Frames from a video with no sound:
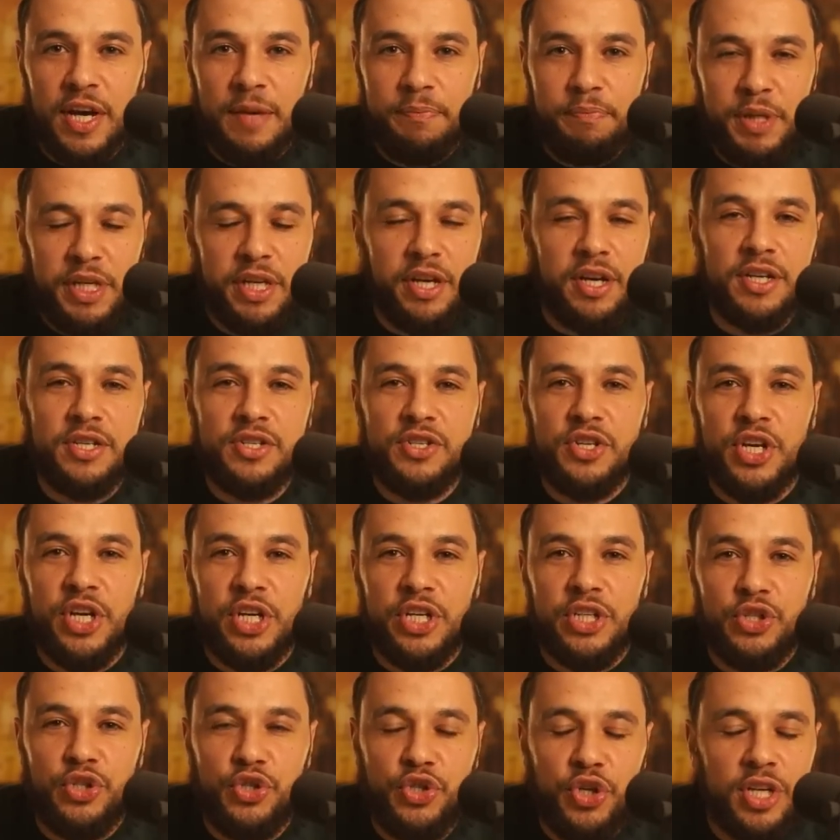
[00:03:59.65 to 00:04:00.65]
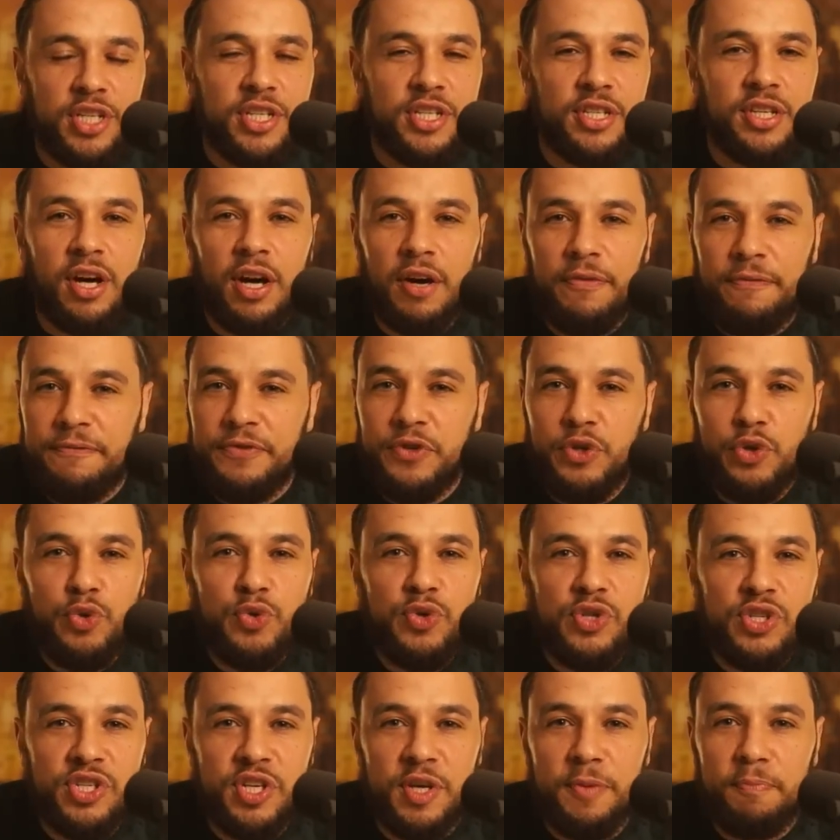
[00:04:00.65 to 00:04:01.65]
because just a few
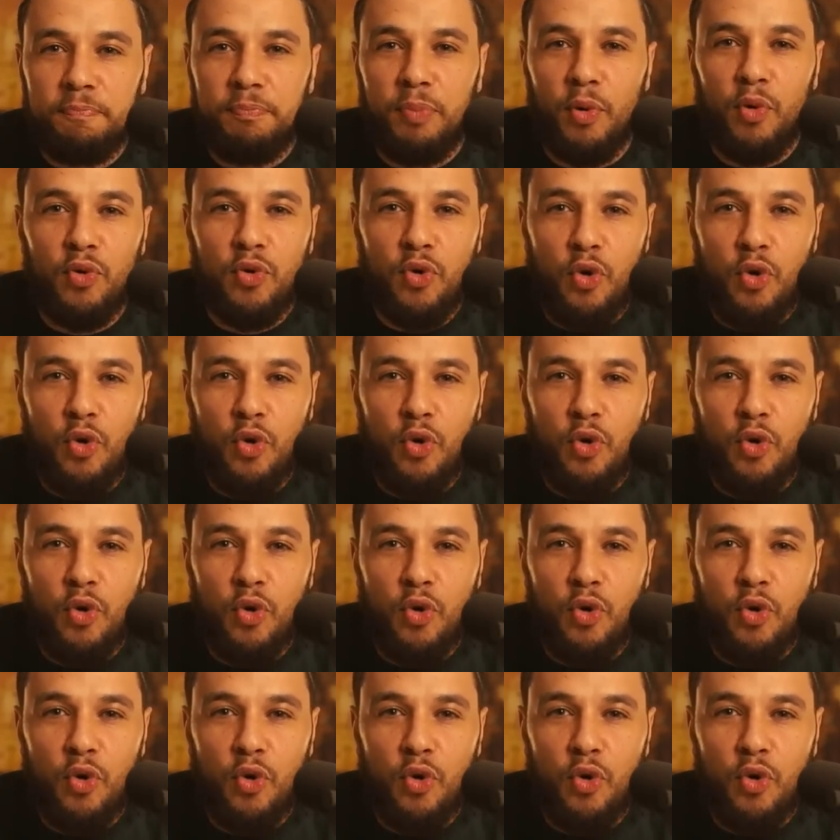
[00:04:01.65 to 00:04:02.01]
simple